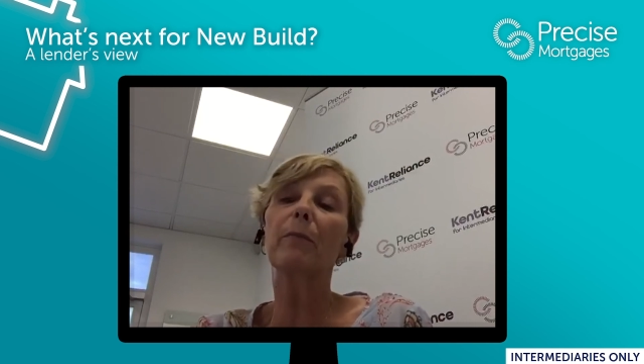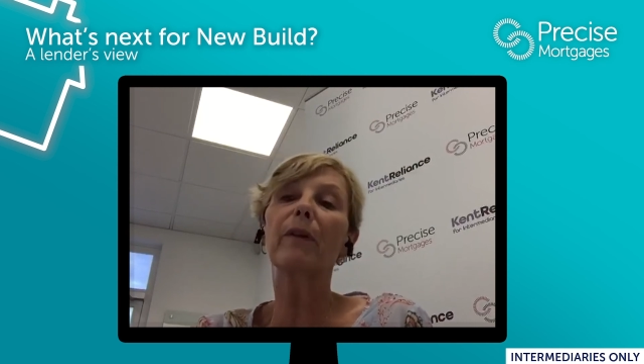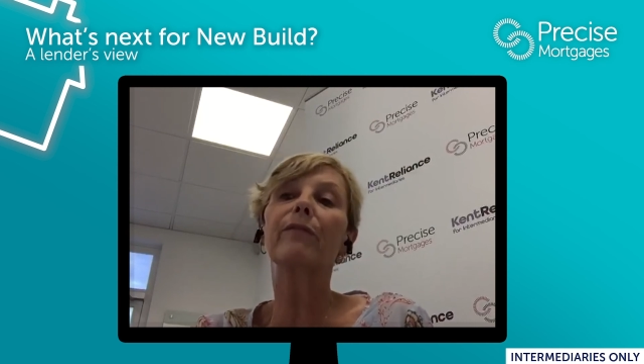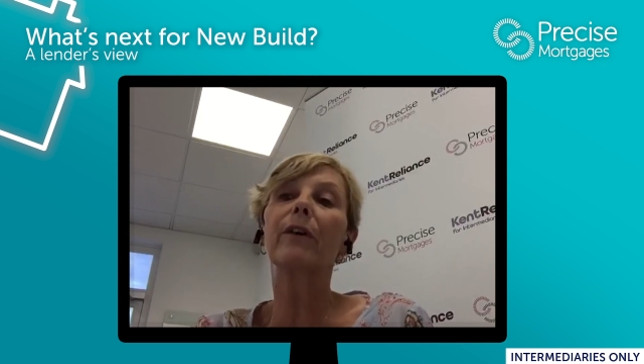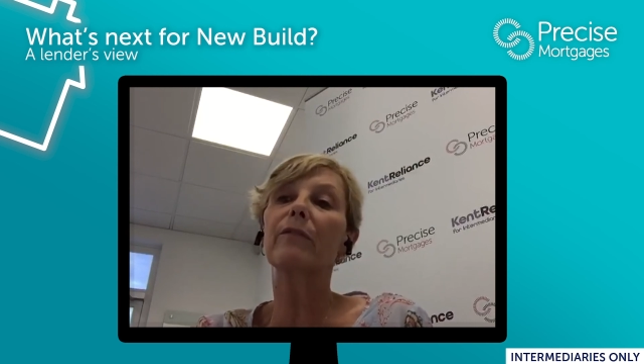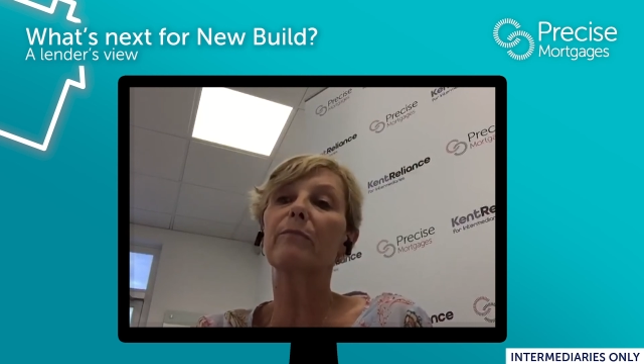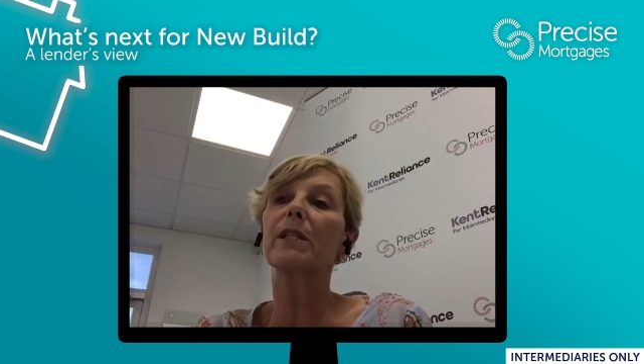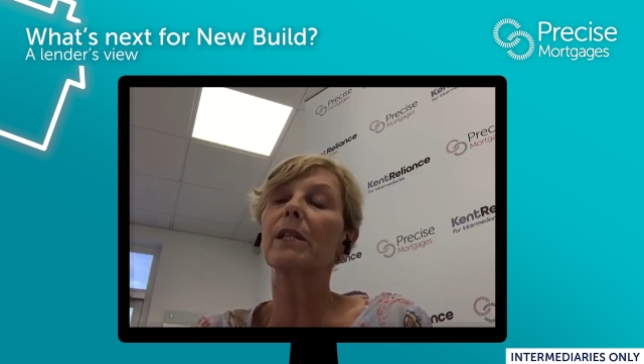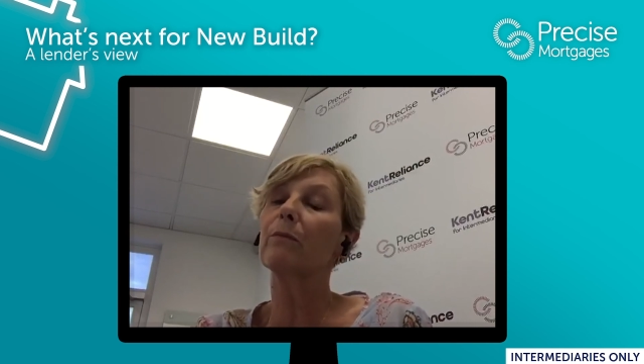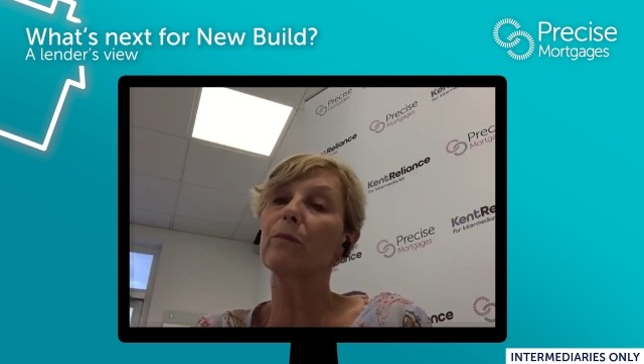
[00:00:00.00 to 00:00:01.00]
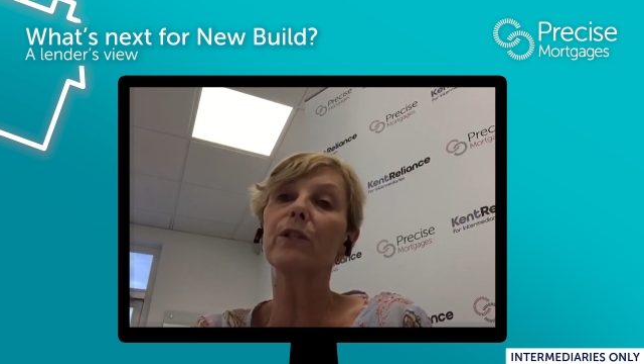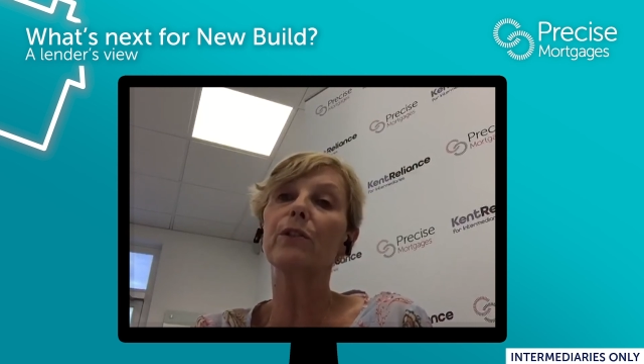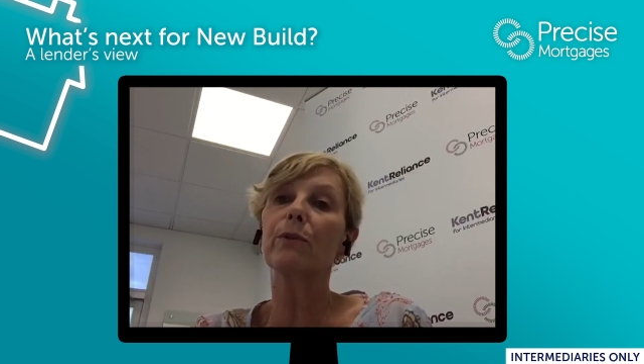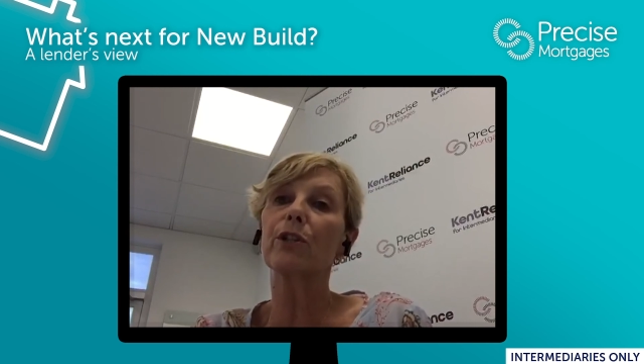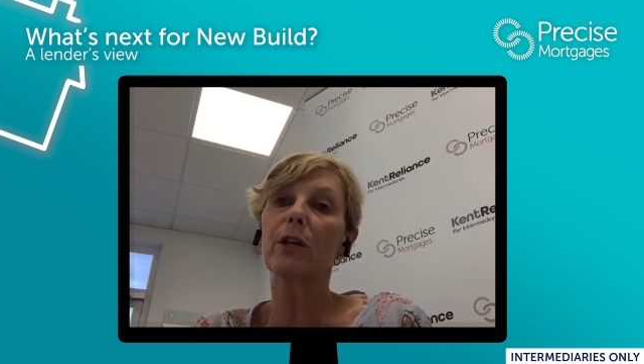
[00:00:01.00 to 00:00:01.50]
Above 5%, we
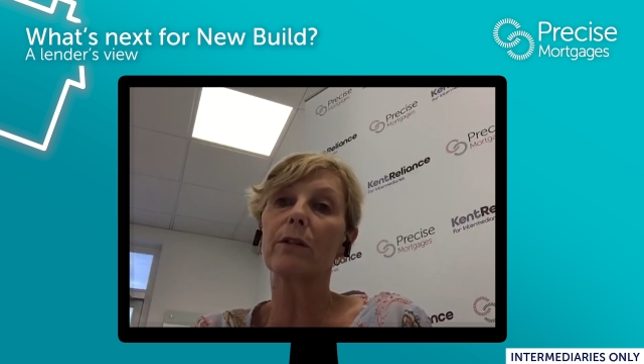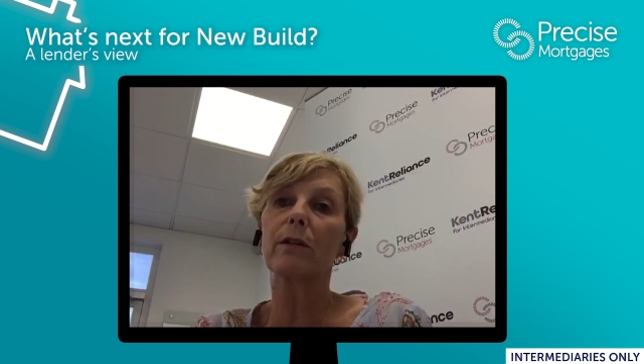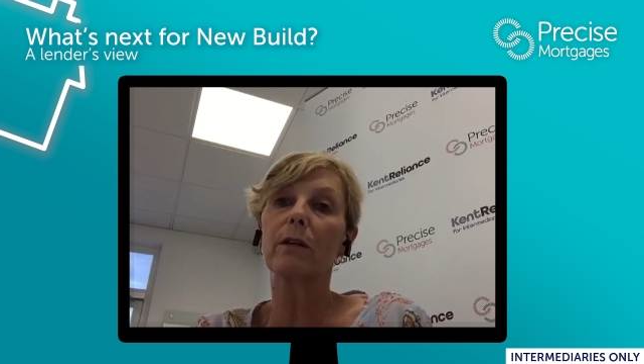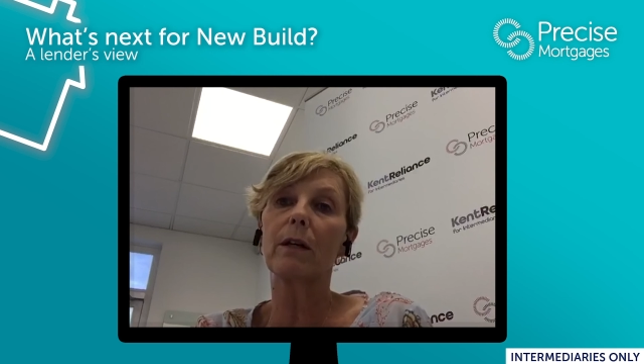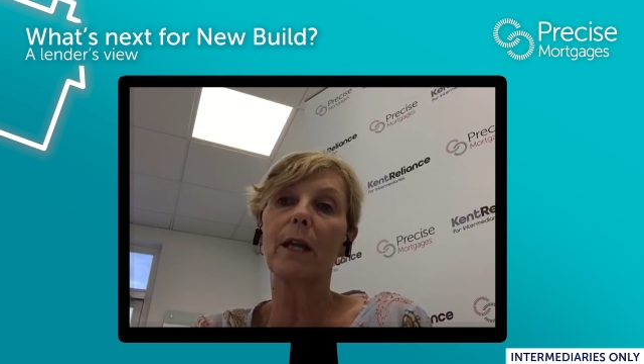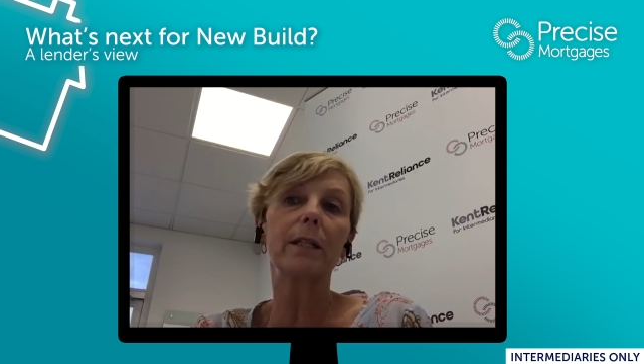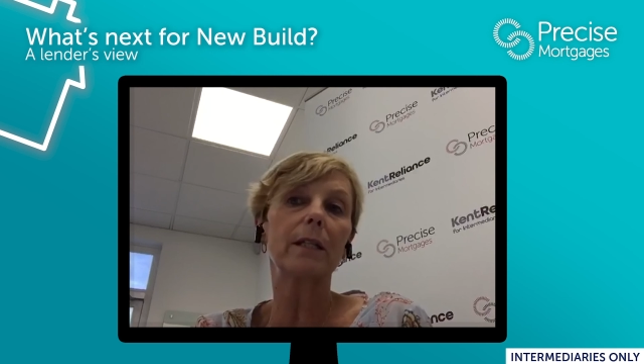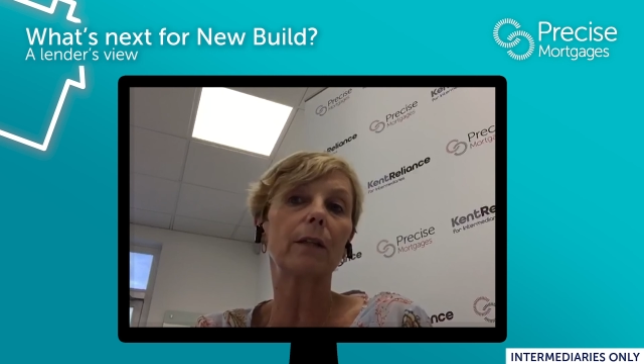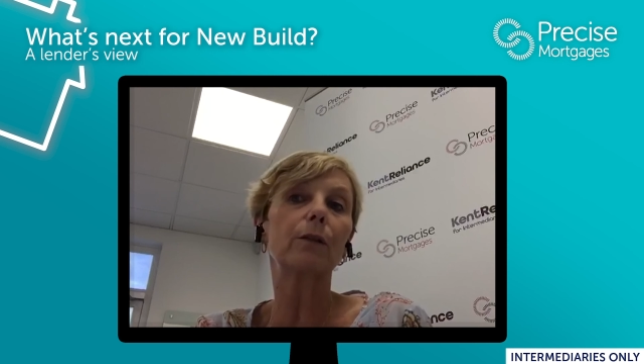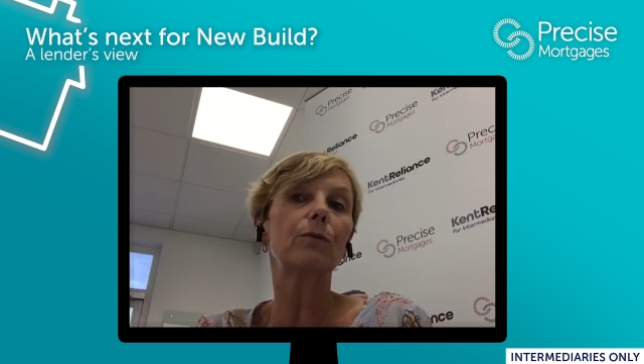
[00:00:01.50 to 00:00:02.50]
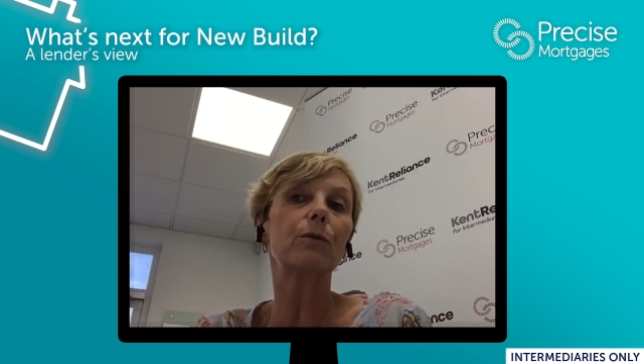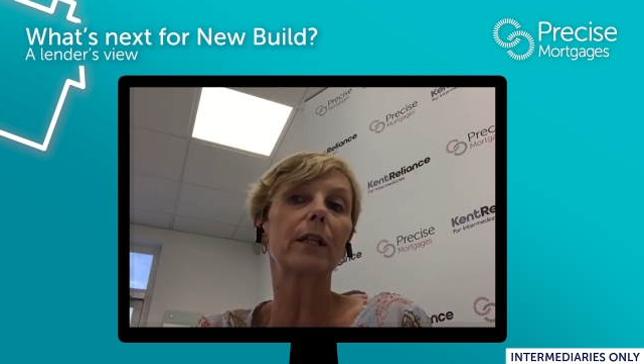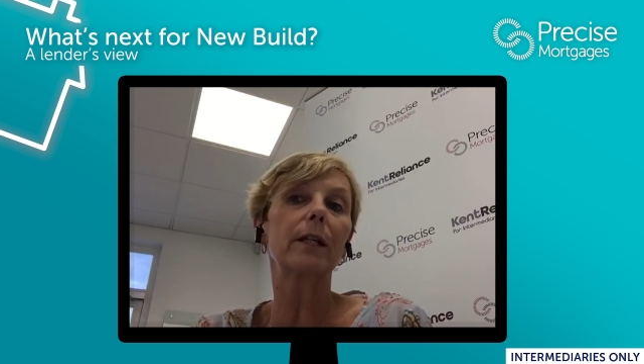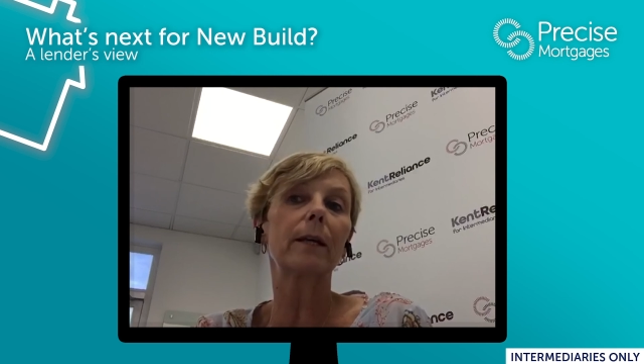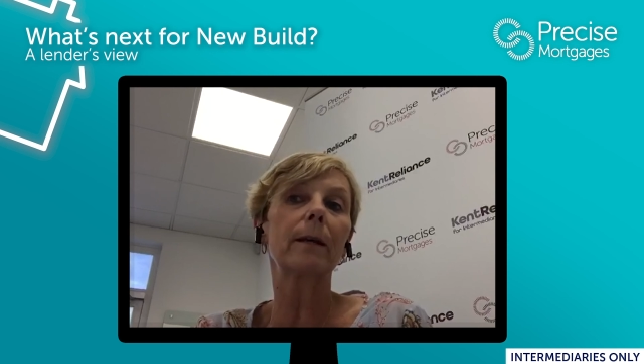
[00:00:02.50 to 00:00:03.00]
do adjust our lending
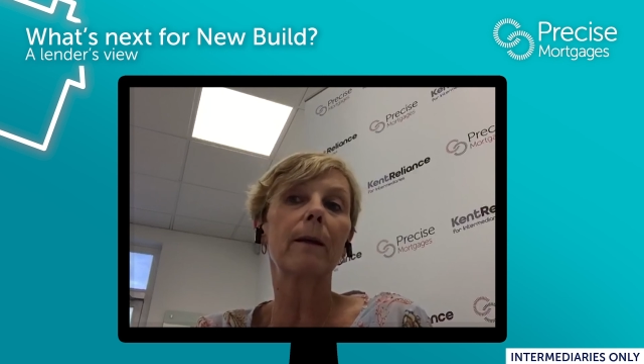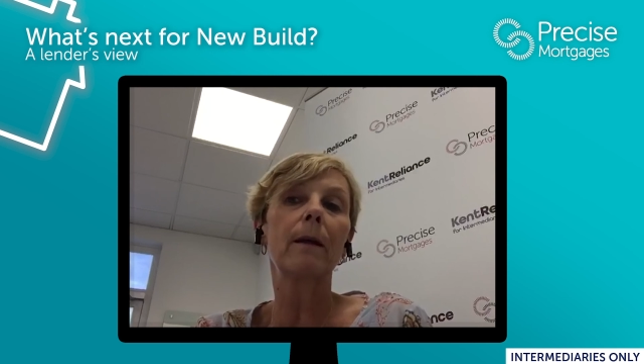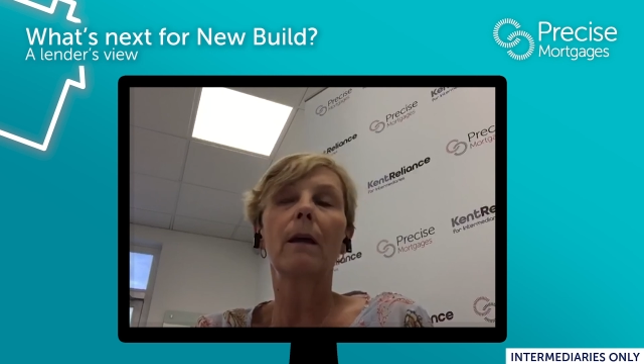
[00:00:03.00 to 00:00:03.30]
accordingly.